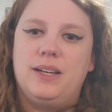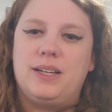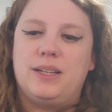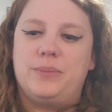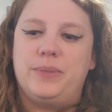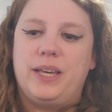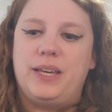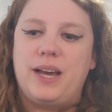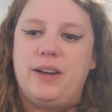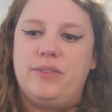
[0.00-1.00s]

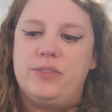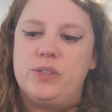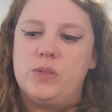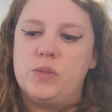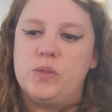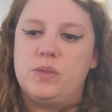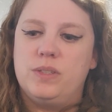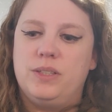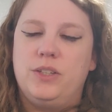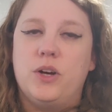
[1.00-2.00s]
it kind of
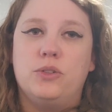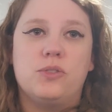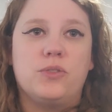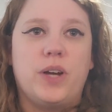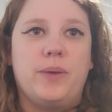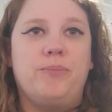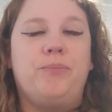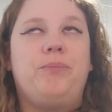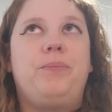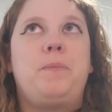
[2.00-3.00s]
goes
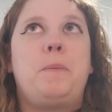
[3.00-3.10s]
from